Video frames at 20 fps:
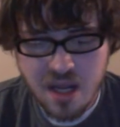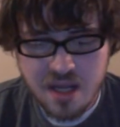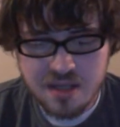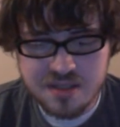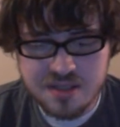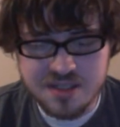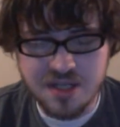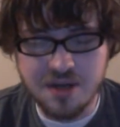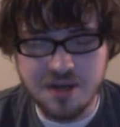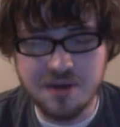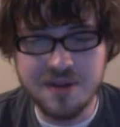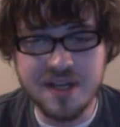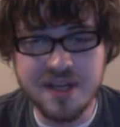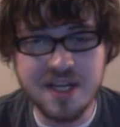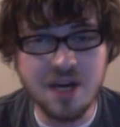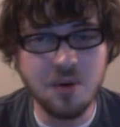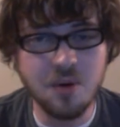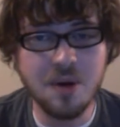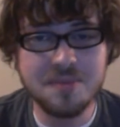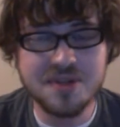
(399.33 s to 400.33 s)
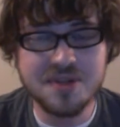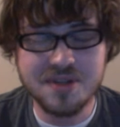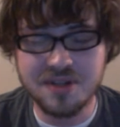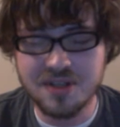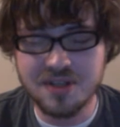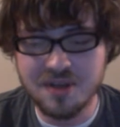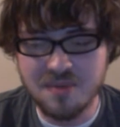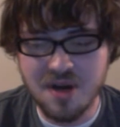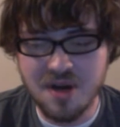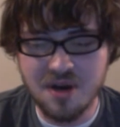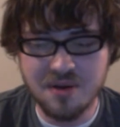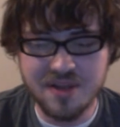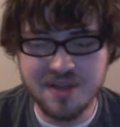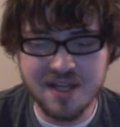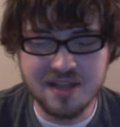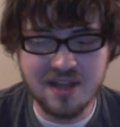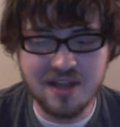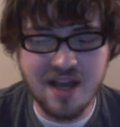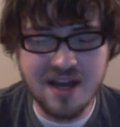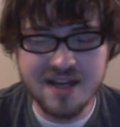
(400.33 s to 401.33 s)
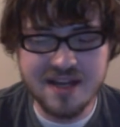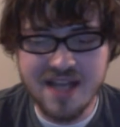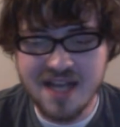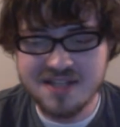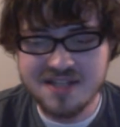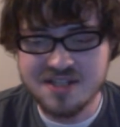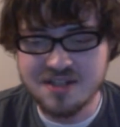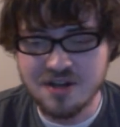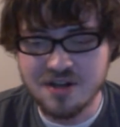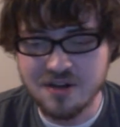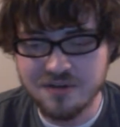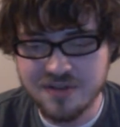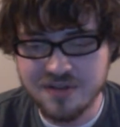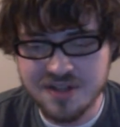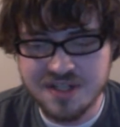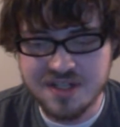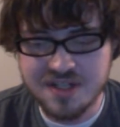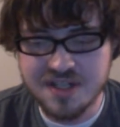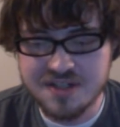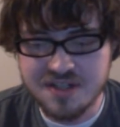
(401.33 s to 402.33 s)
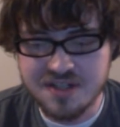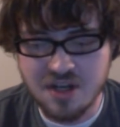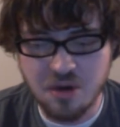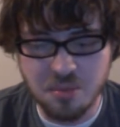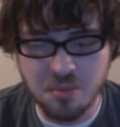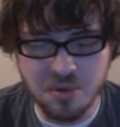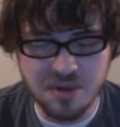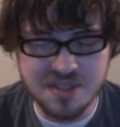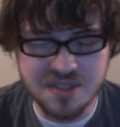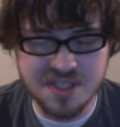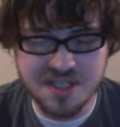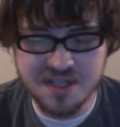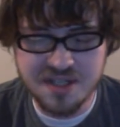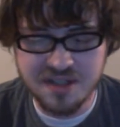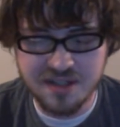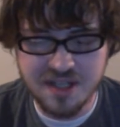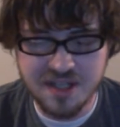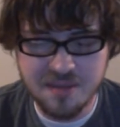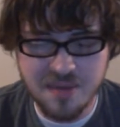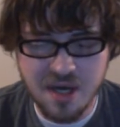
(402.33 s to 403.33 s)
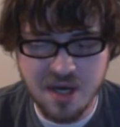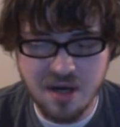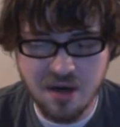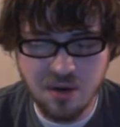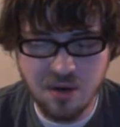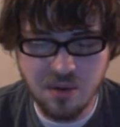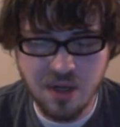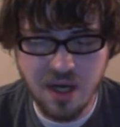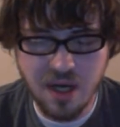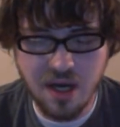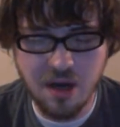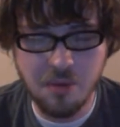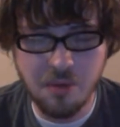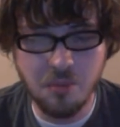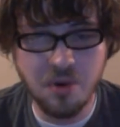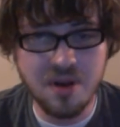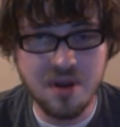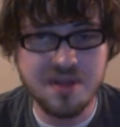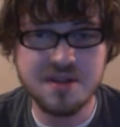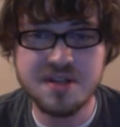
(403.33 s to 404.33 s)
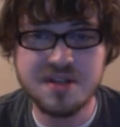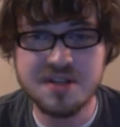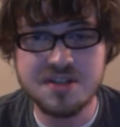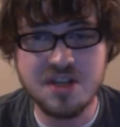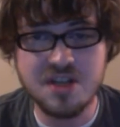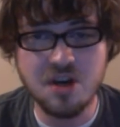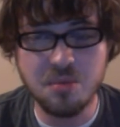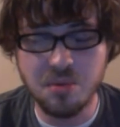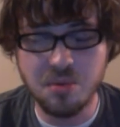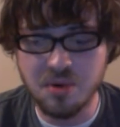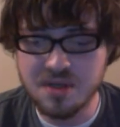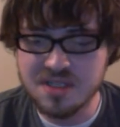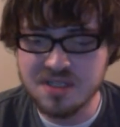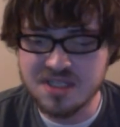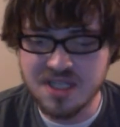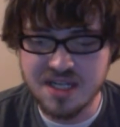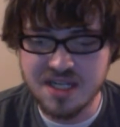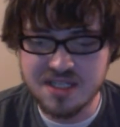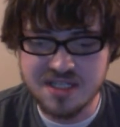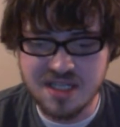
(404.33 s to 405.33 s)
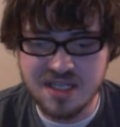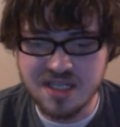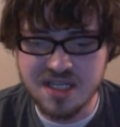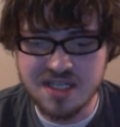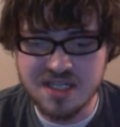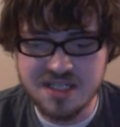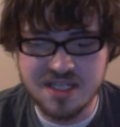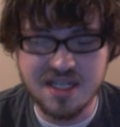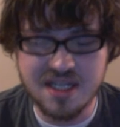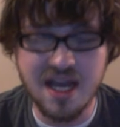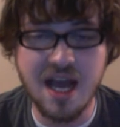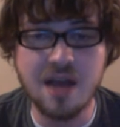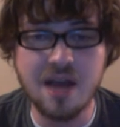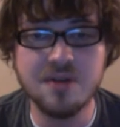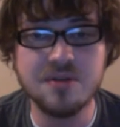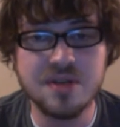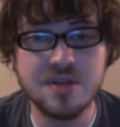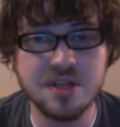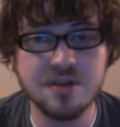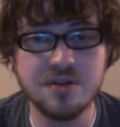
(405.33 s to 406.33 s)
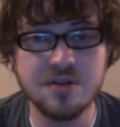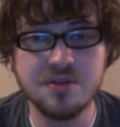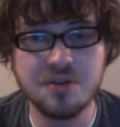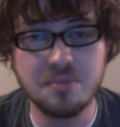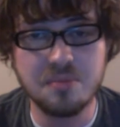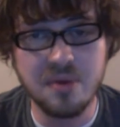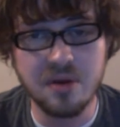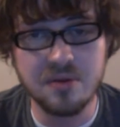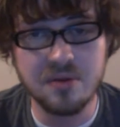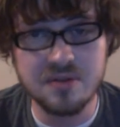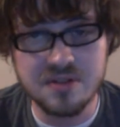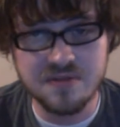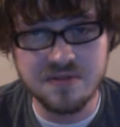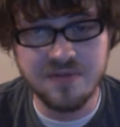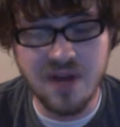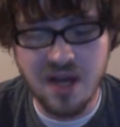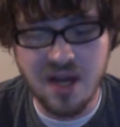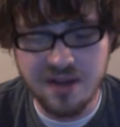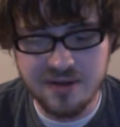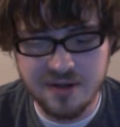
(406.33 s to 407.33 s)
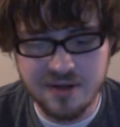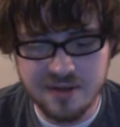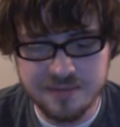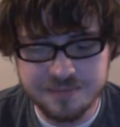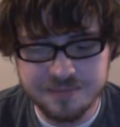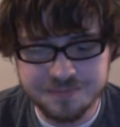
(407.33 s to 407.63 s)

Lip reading: So they go up to the limo. They lock Casanova and the Disco Boys in the limo. One of the Disco Boys says that he's the guy who killed the bowler's father.